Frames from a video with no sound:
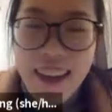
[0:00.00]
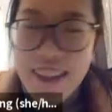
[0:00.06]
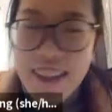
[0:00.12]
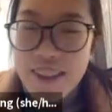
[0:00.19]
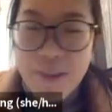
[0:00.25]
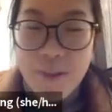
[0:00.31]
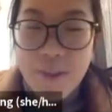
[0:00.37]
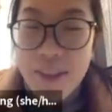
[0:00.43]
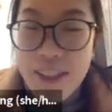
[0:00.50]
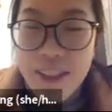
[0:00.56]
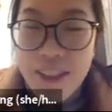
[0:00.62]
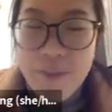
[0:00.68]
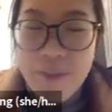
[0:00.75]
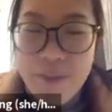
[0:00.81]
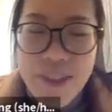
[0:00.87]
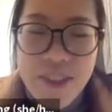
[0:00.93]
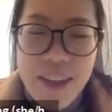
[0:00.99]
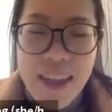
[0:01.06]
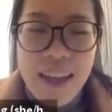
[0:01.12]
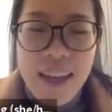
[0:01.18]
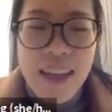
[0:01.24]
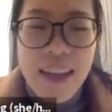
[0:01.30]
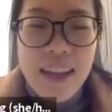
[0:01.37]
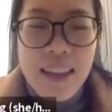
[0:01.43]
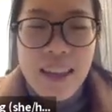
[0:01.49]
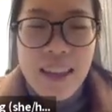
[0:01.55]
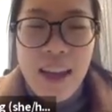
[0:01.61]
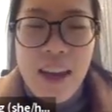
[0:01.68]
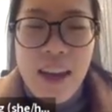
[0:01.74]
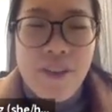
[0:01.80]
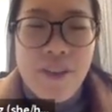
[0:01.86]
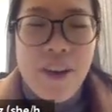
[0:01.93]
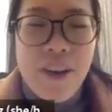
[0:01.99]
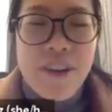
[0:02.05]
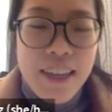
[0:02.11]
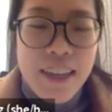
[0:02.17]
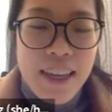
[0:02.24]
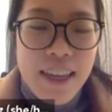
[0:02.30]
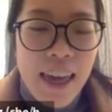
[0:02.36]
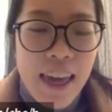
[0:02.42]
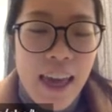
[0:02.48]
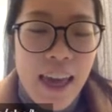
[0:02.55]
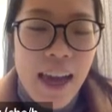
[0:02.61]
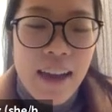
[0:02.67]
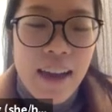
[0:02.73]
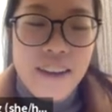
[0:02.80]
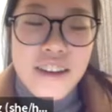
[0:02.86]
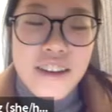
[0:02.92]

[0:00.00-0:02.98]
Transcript: switching between live coding and